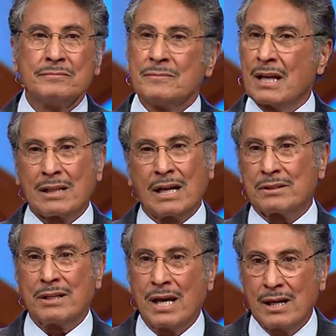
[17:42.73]
Not like
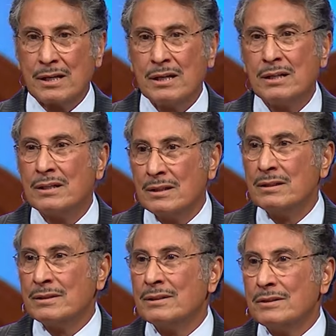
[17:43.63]
today.
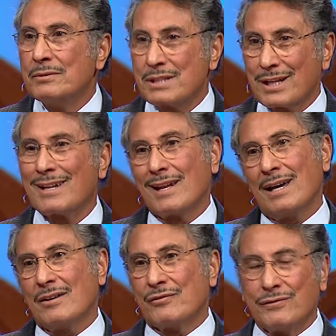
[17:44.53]
We sit and
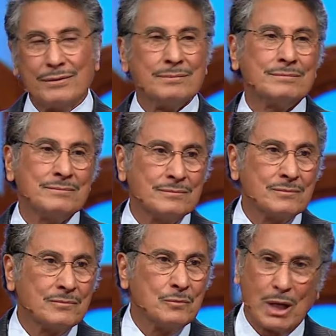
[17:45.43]
laugh
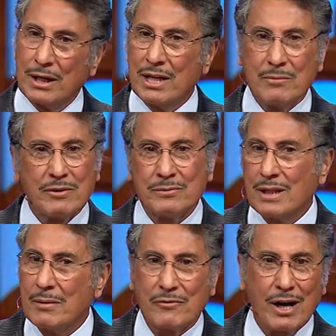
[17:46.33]
when our
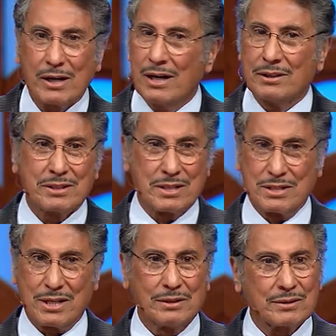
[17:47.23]
name of our God is
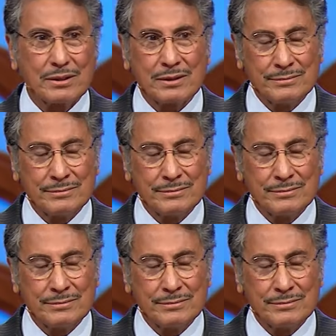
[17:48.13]
insulted.